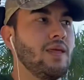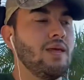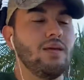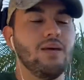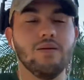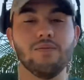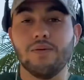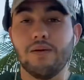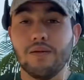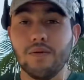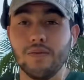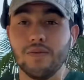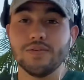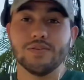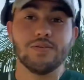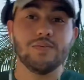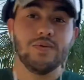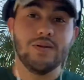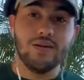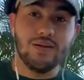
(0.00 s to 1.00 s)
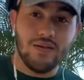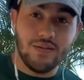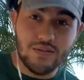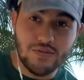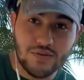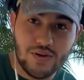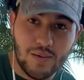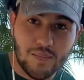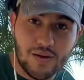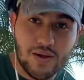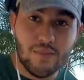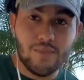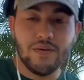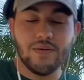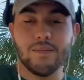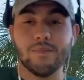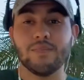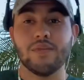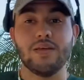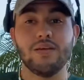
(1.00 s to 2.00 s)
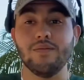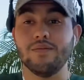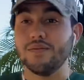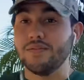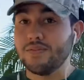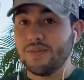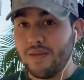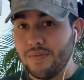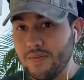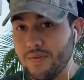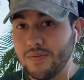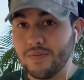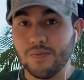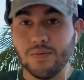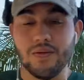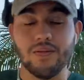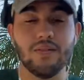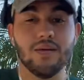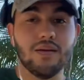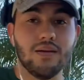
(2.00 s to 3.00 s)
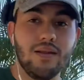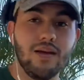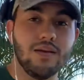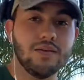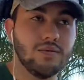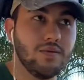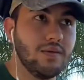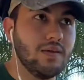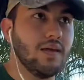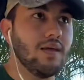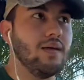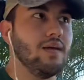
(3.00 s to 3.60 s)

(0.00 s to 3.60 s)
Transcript: If I know there's going to be another drop coming, and if it's not this week, then next week.